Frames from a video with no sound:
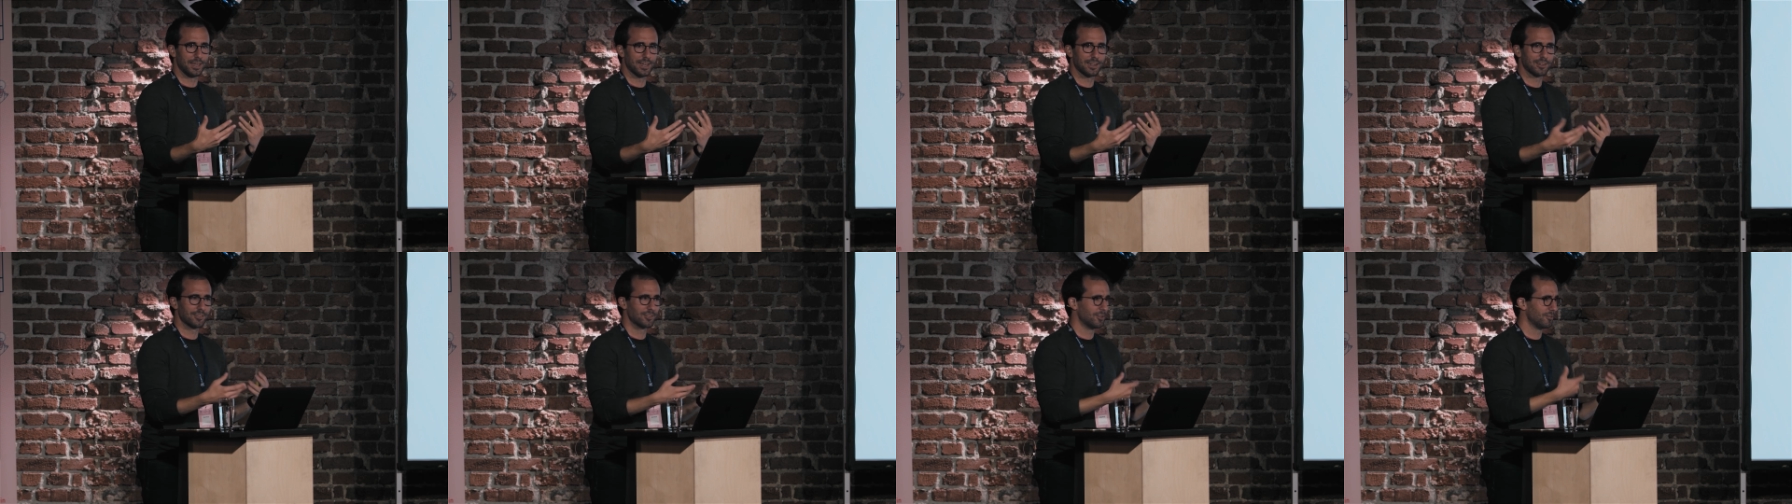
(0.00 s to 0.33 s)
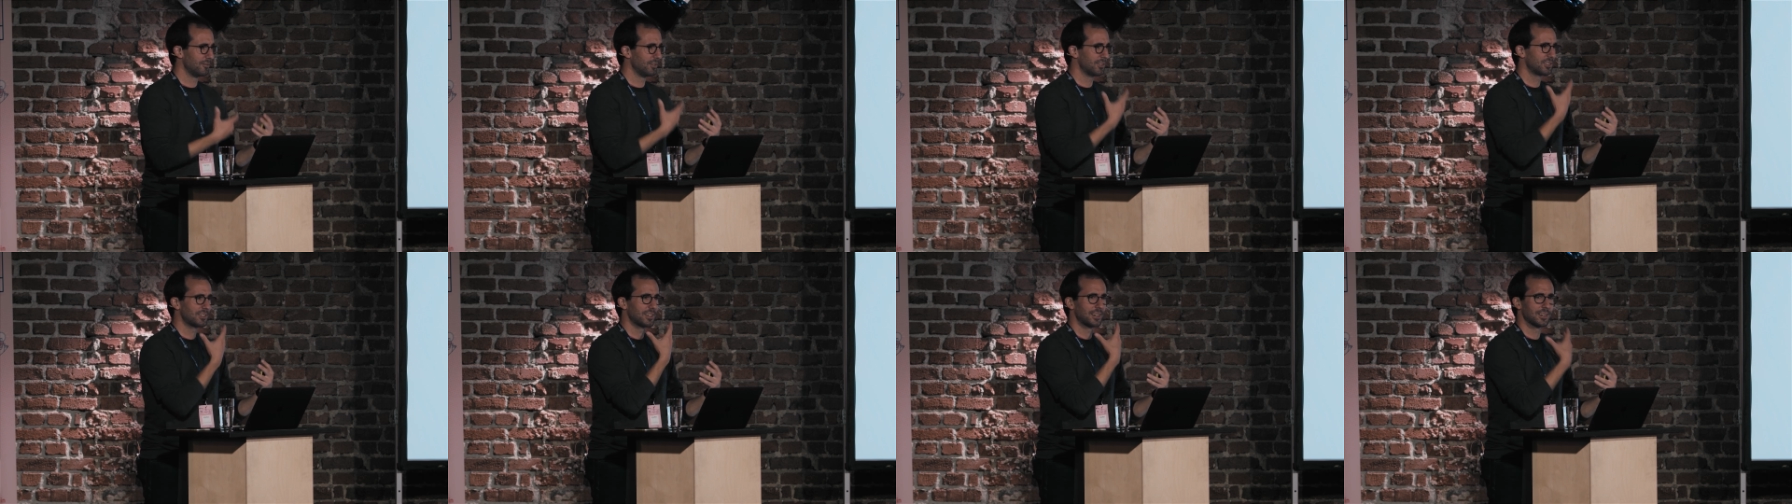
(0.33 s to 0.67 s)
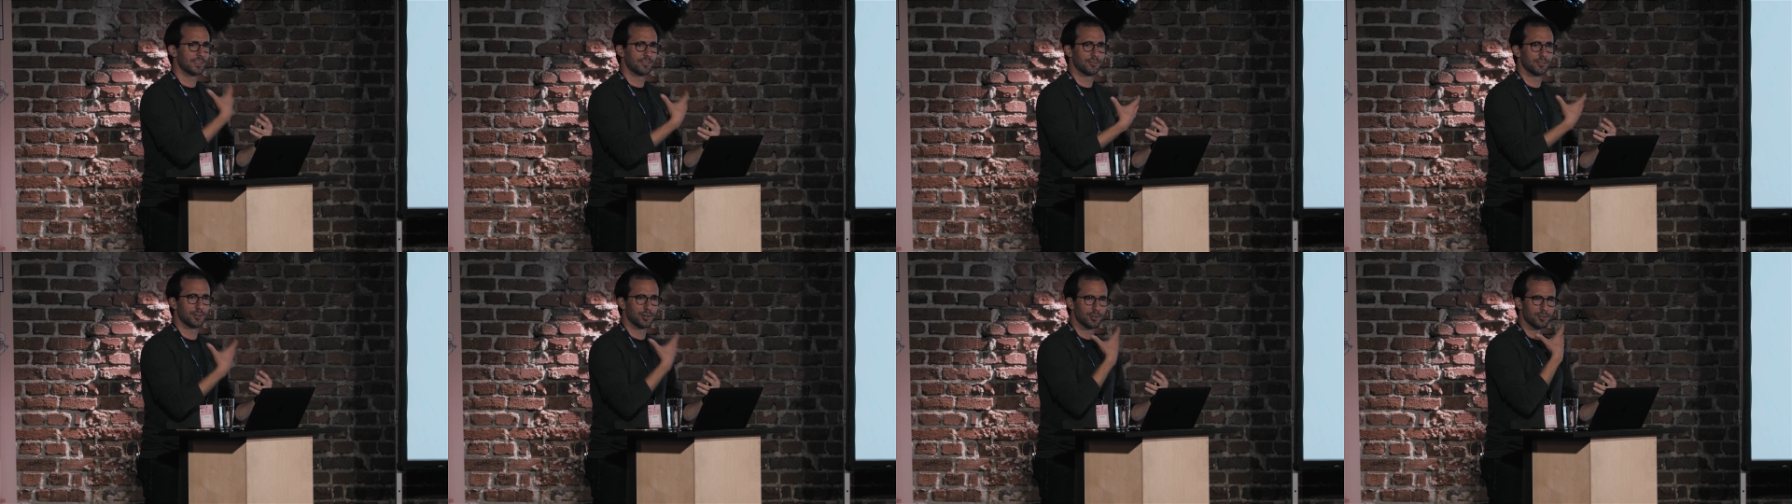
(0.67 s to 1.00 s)
I don't know if you saw
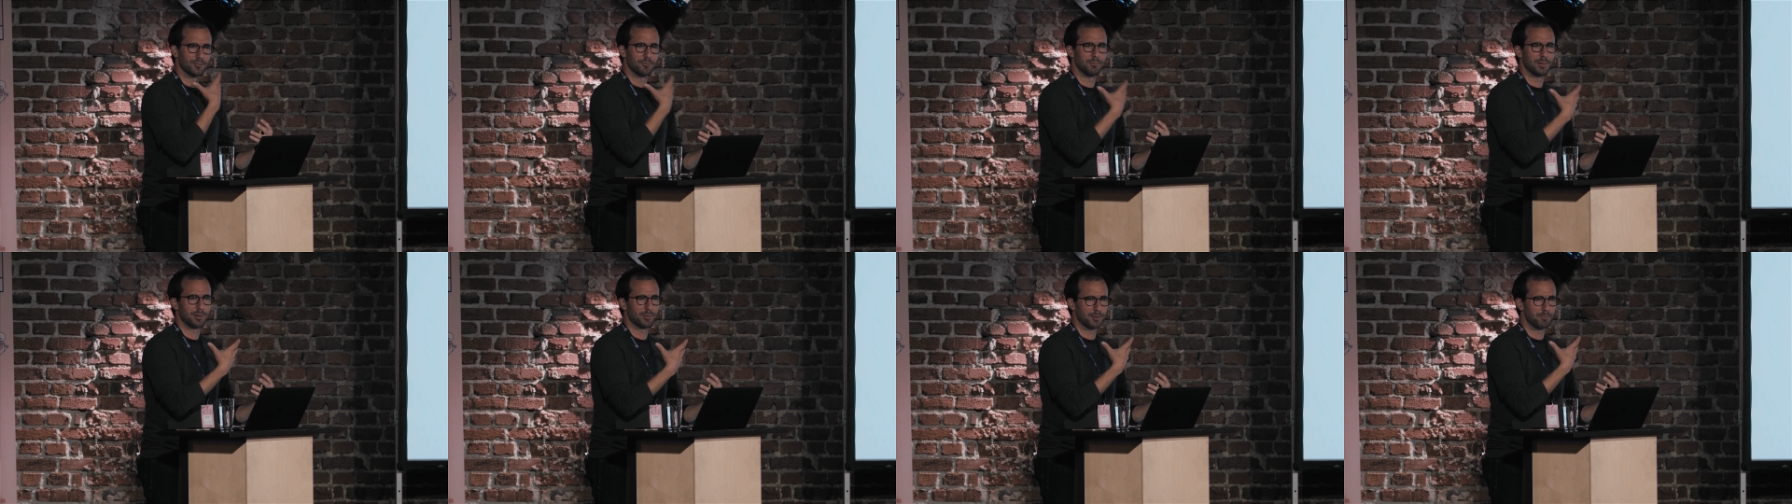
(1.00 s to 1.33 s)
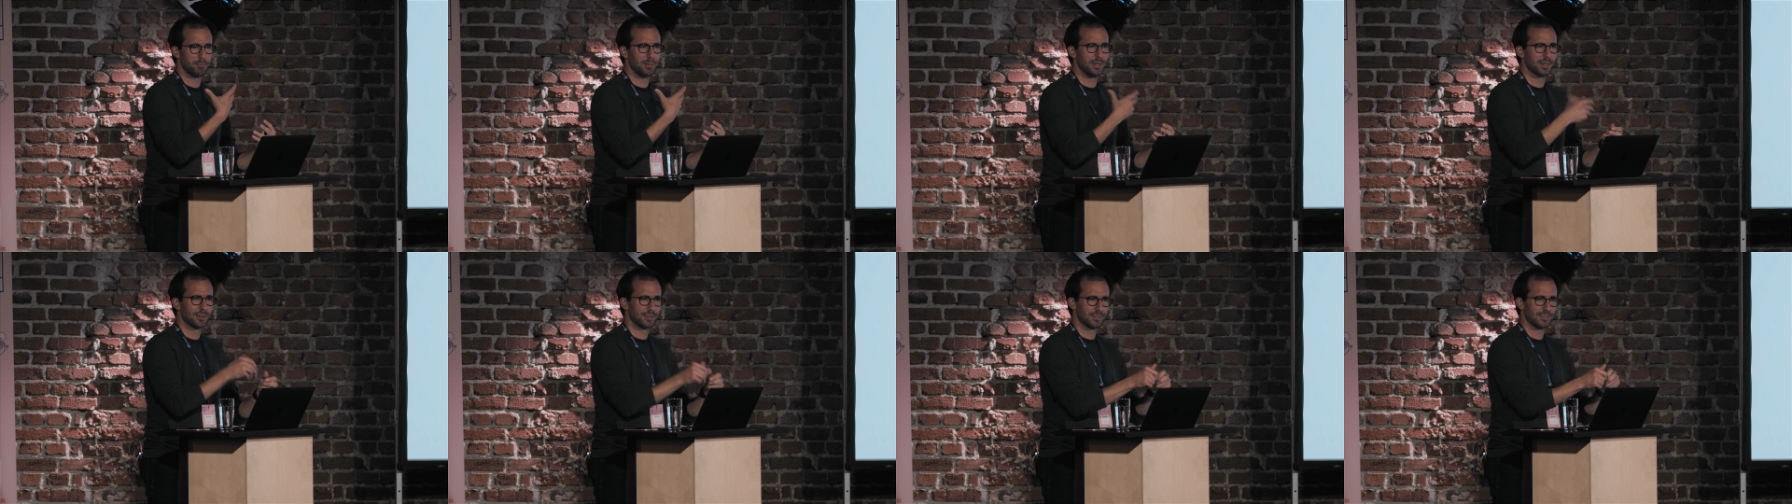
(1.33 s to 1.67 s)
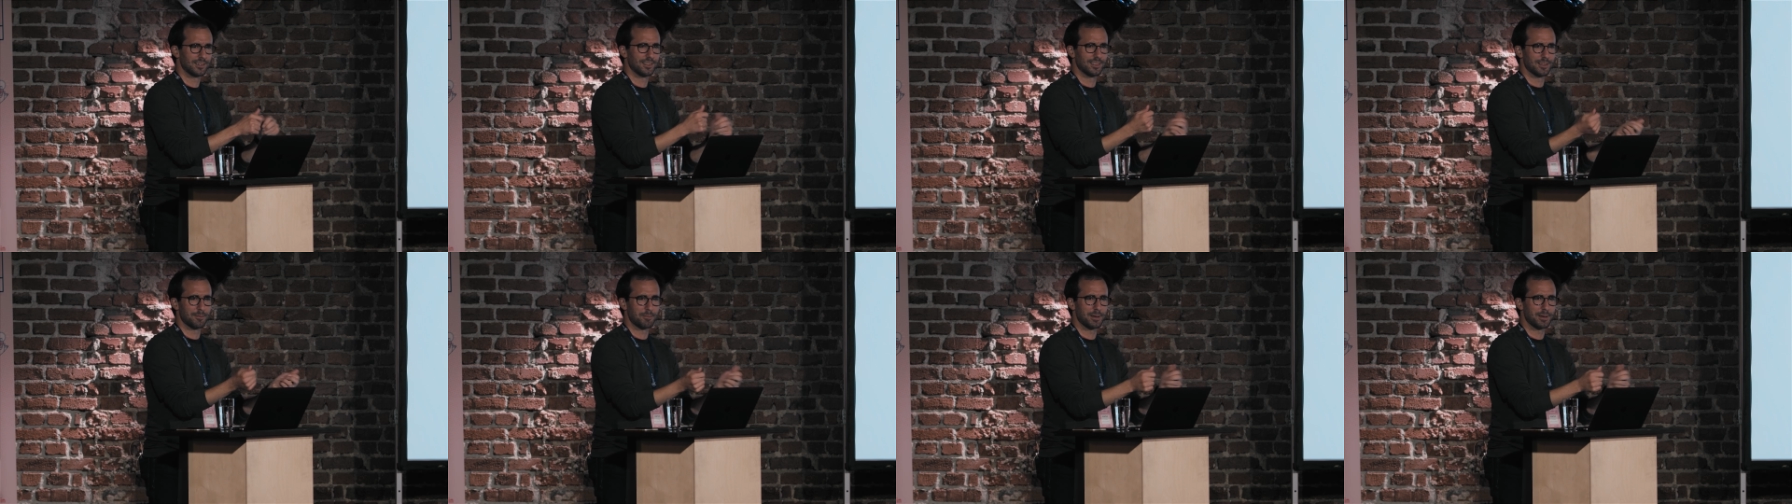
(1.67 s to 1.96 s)
the photo of me with the beard and the